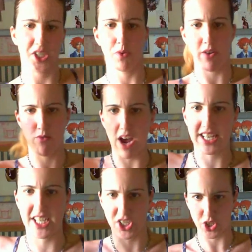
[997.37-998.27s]
when
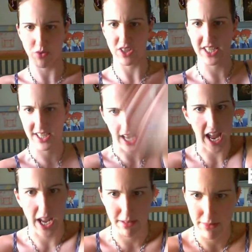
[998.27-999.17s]
rightists do the
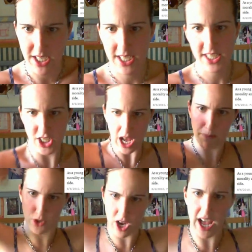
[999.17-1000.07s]
same. Stop
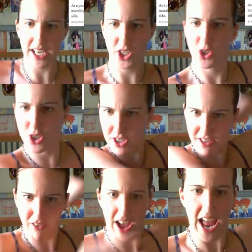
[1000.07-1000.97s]
trying to
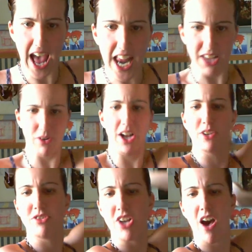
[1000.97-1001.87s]
crucify anyone who
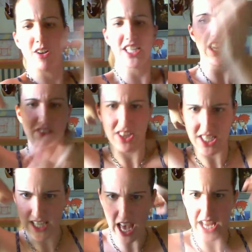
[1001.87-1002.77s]
shows even the
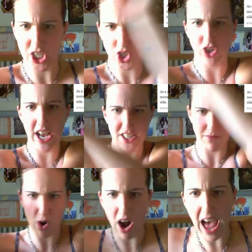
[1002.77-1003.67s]
slightest trace of
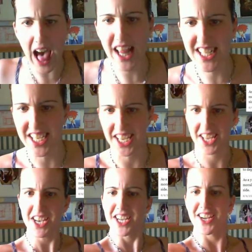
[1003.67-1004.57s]
morality.
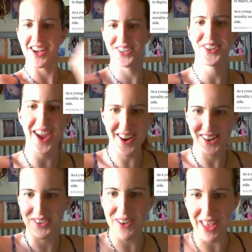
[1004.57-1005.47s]
Contrary
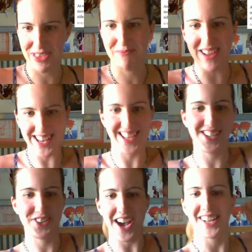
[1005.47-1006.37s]
to what the media
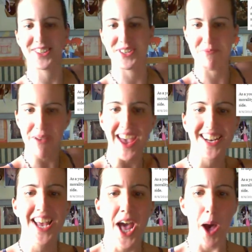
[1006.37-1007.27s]
tries to
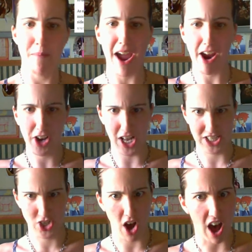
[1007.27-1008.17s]
depict, America is
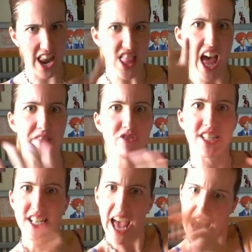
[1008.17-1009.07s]
not a leftist
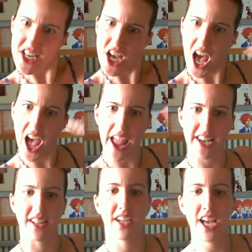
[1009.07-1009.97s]

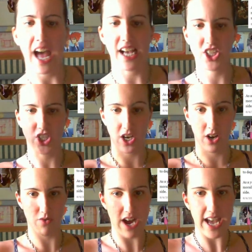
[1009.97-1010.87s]
nation. As a young
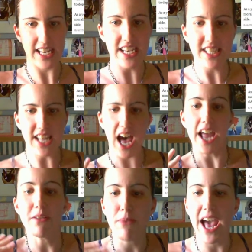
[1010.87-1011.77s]
rightist, I
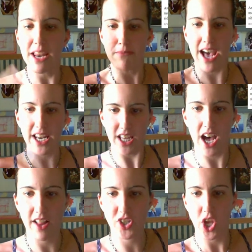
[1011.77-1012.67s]
and many, many
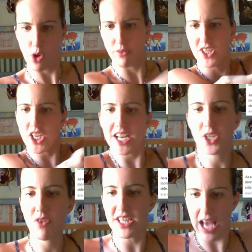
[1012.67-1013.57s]
others will see
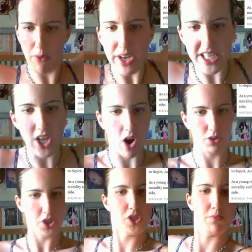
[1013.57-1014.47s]
to it that we don't lose